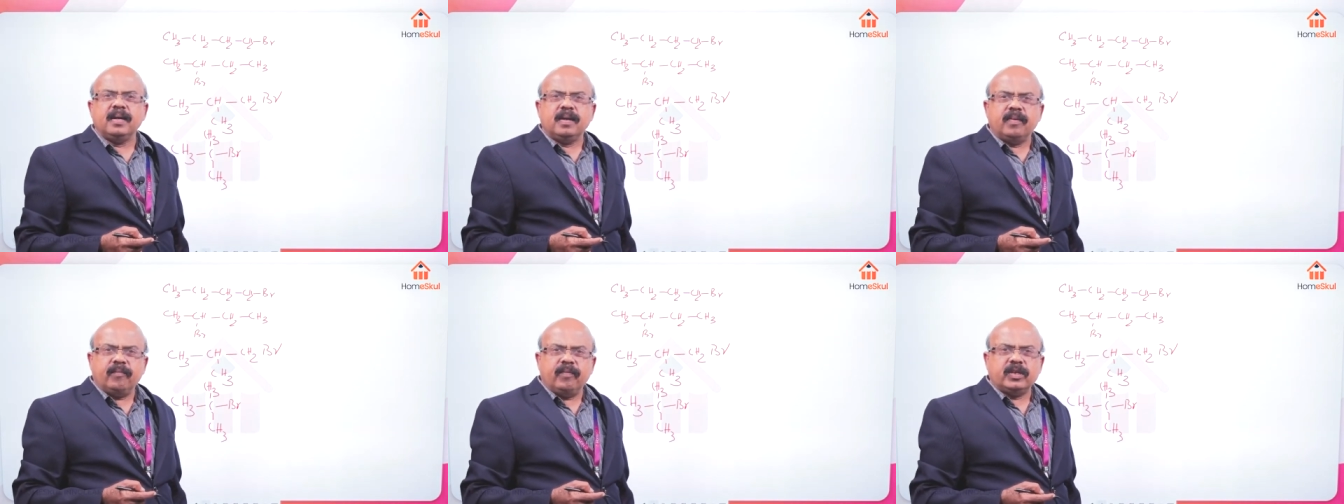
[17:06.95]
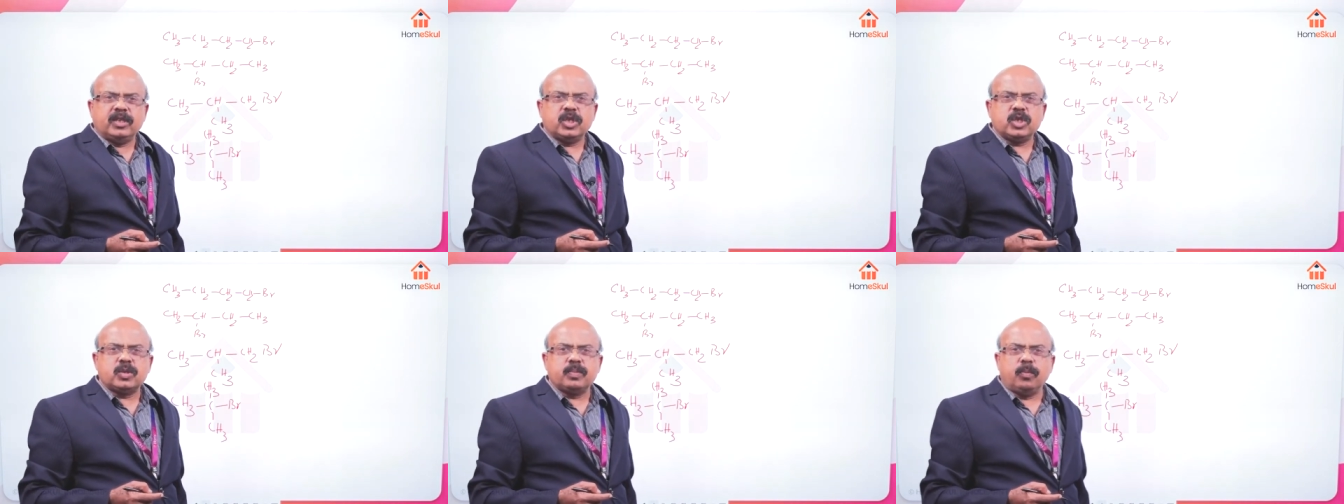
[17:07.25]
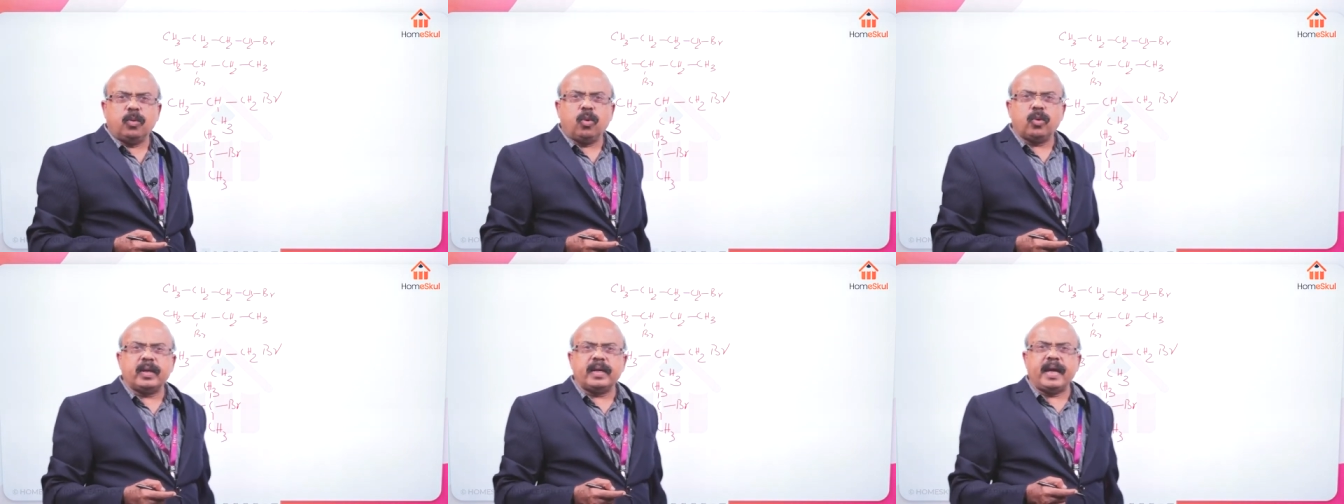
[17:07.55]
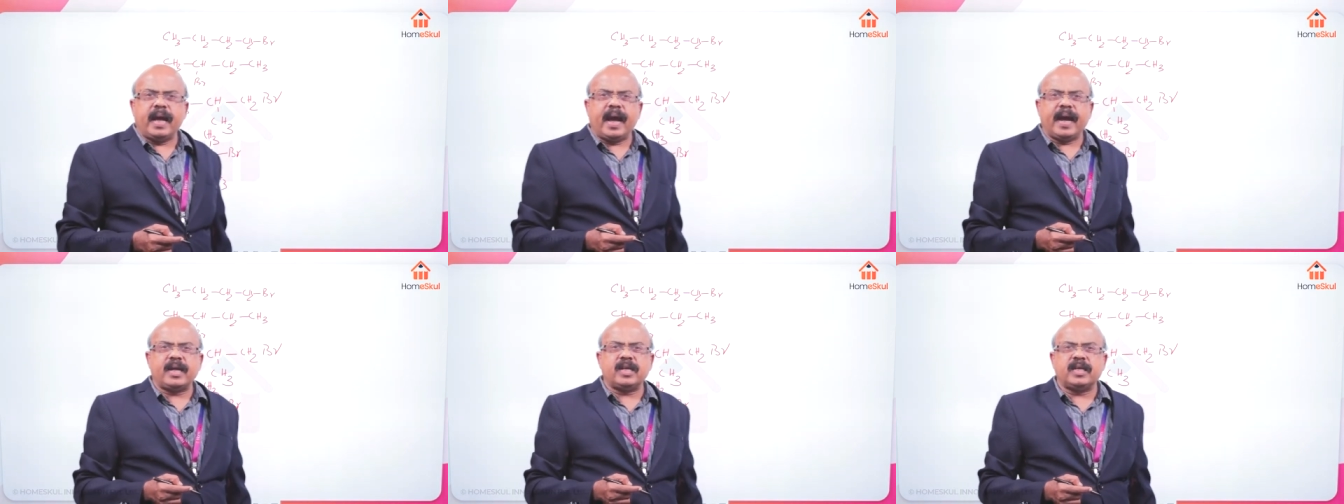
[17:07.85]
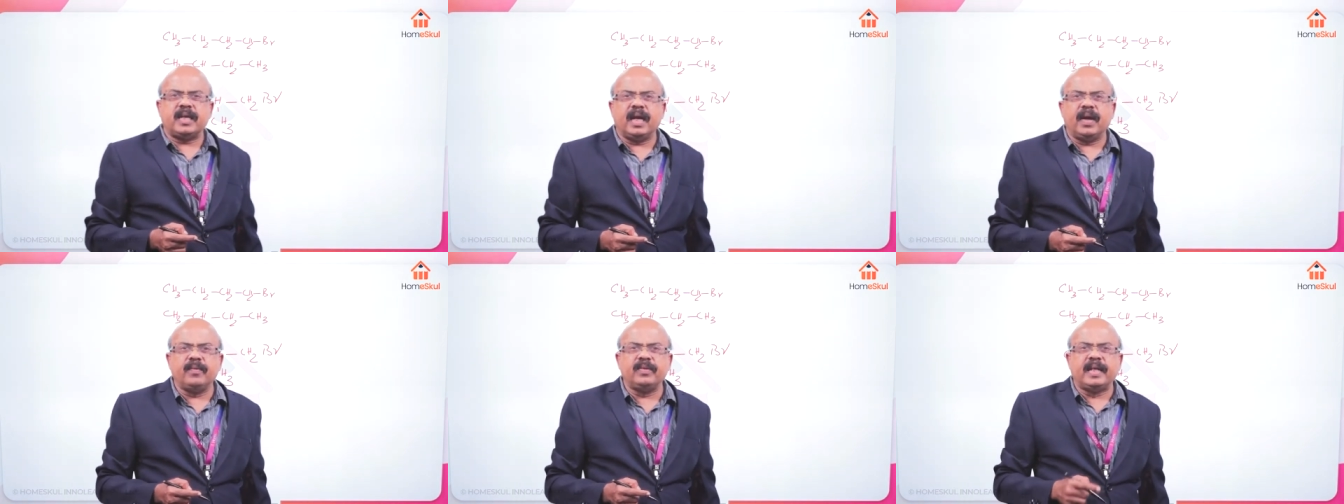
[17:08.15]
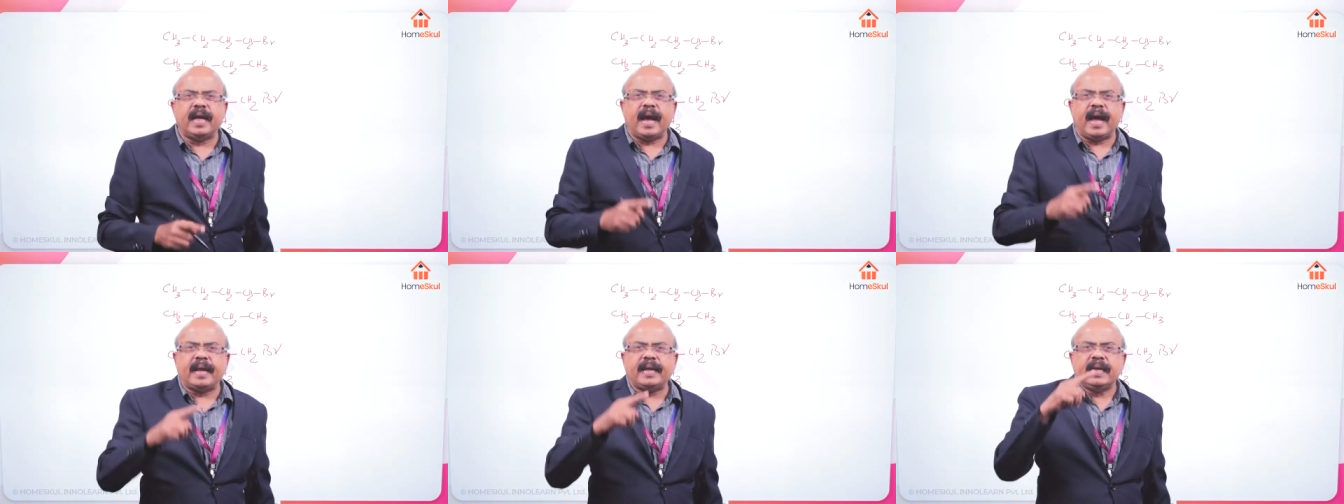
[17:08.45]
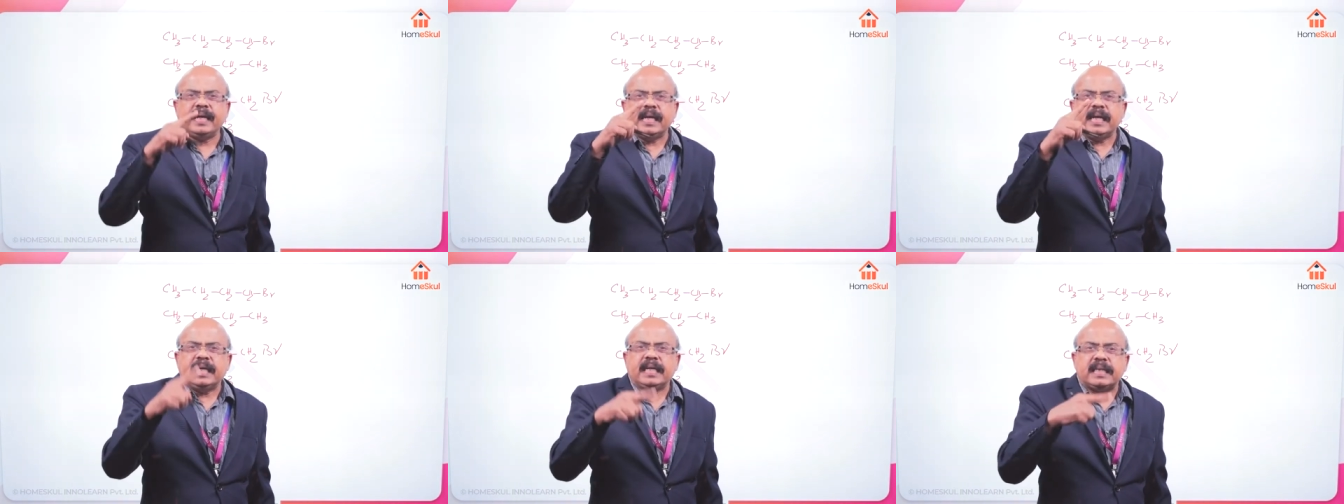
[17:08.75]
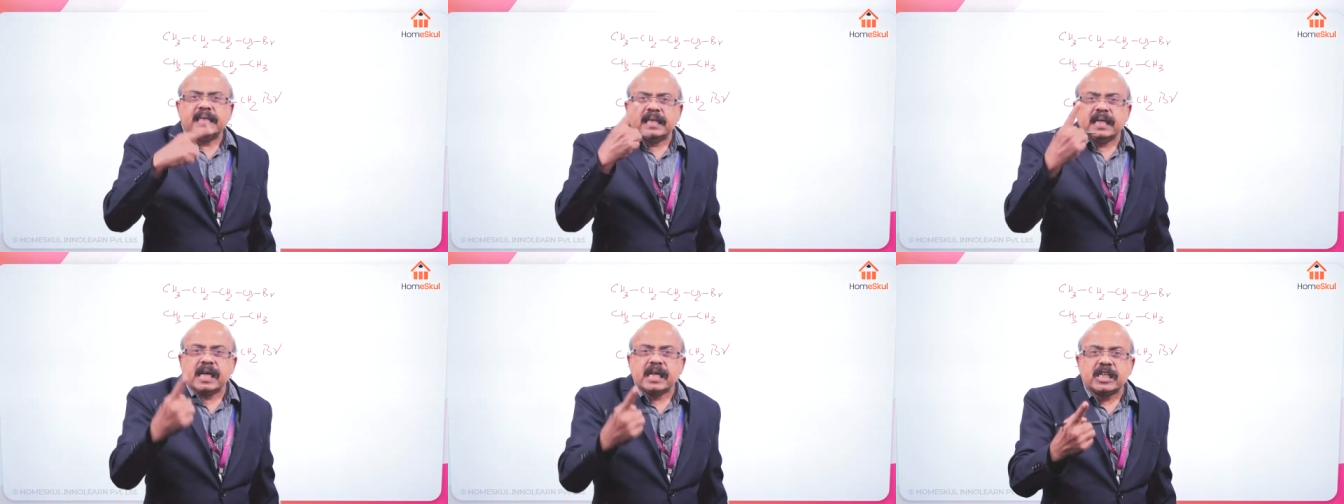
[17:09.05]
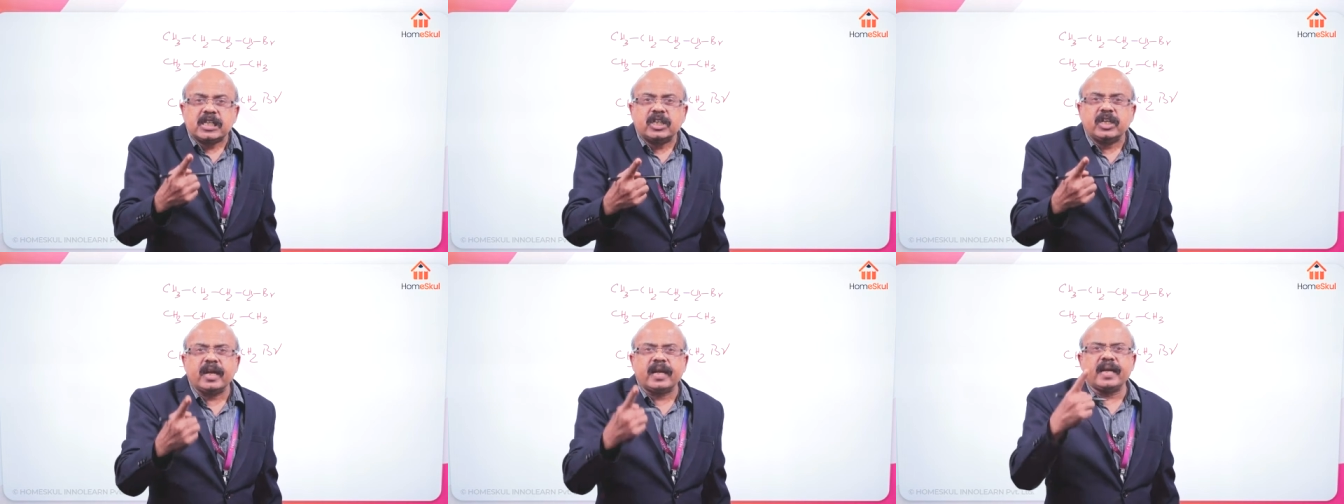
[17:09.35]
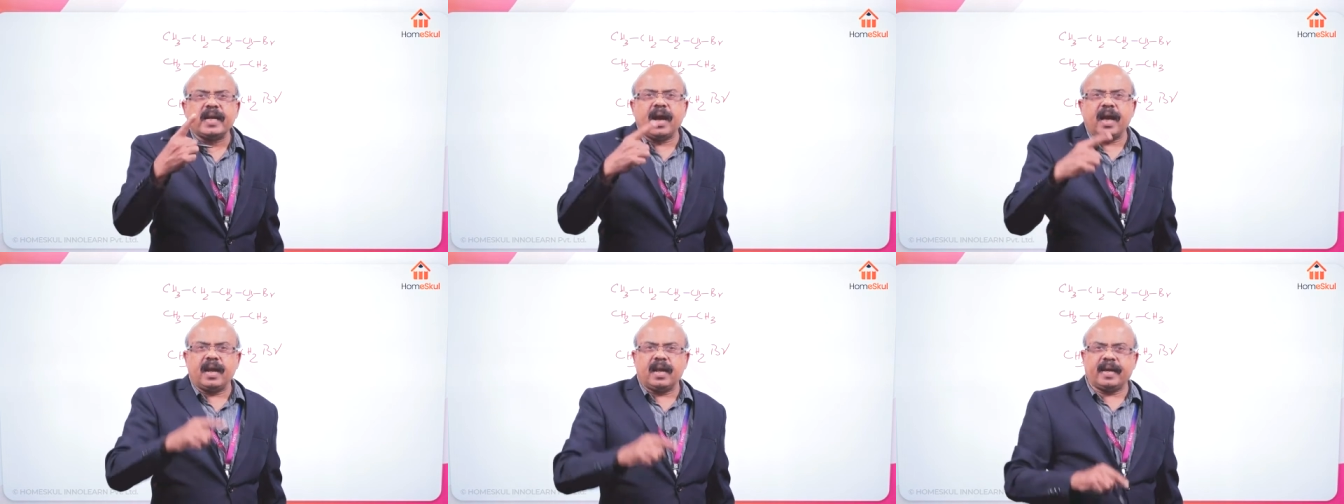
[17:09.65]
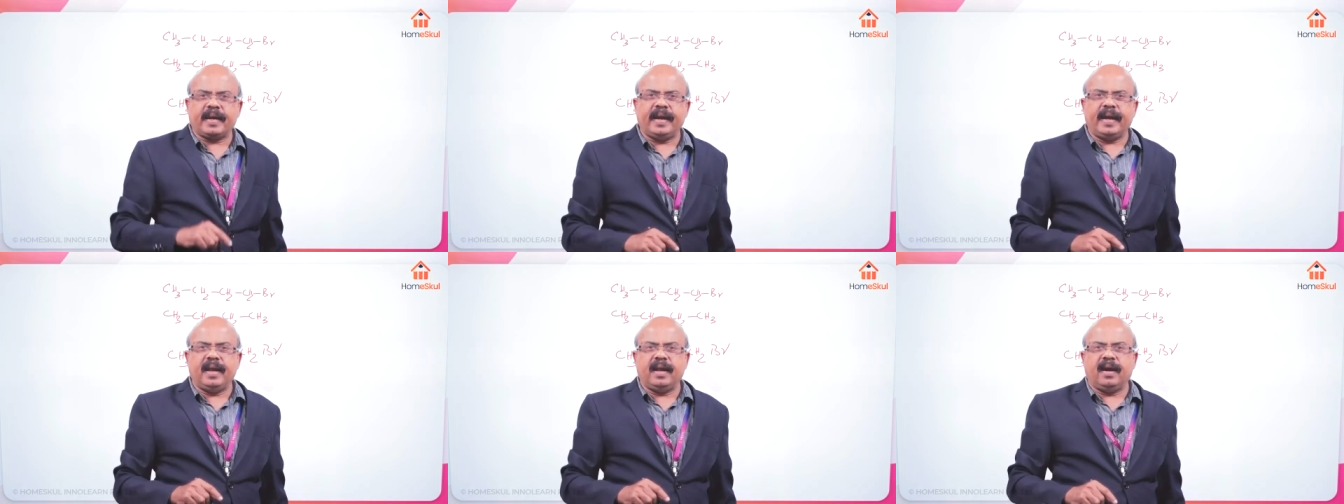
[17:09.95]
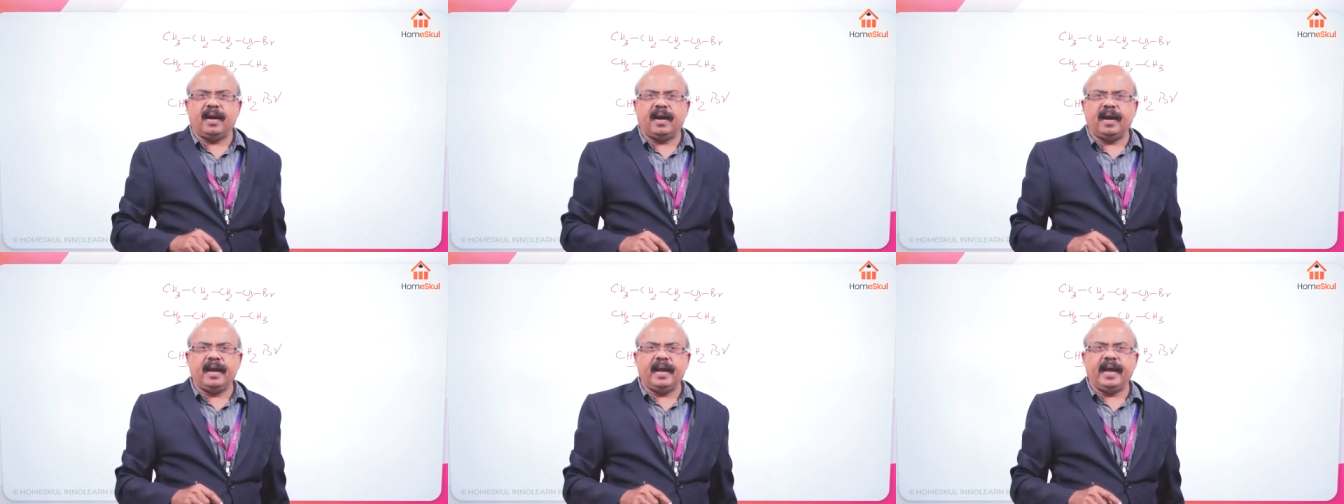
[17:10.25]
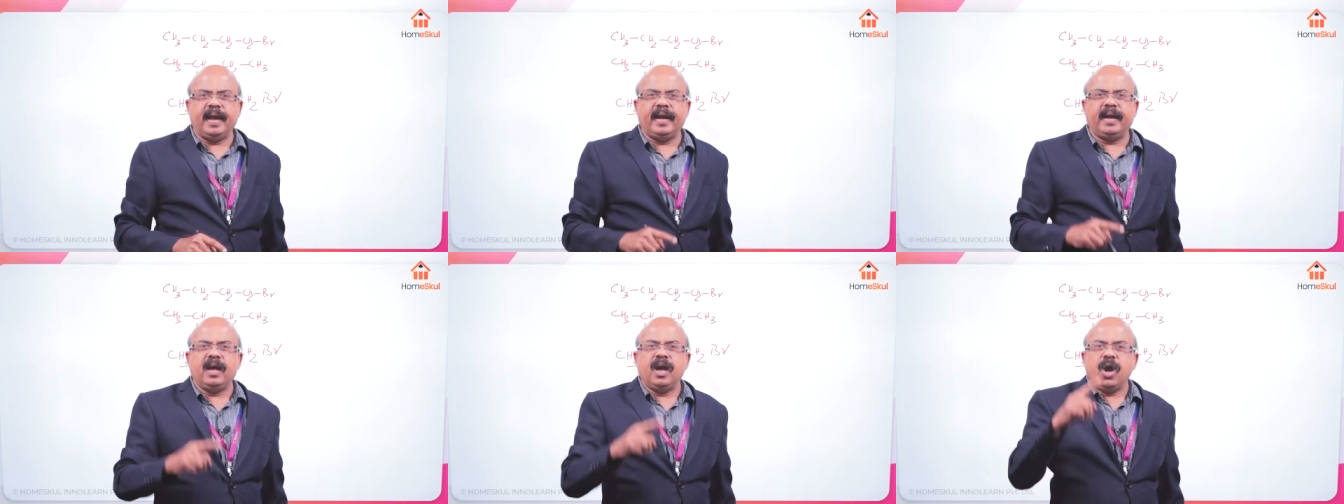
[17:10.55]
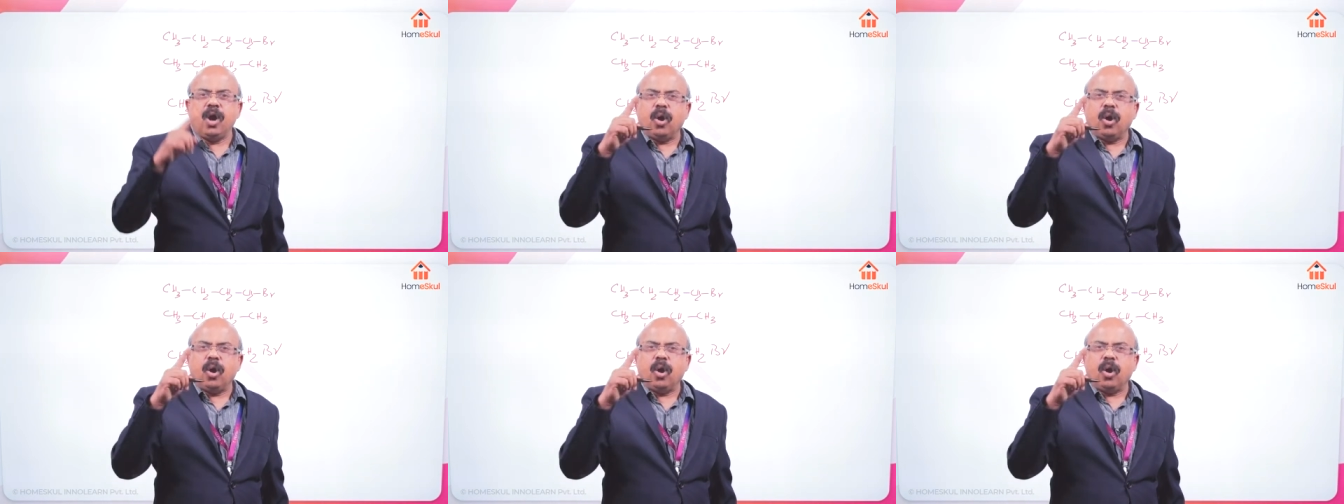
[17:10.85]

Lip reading: which is more reactive than tertiary alkyl halide,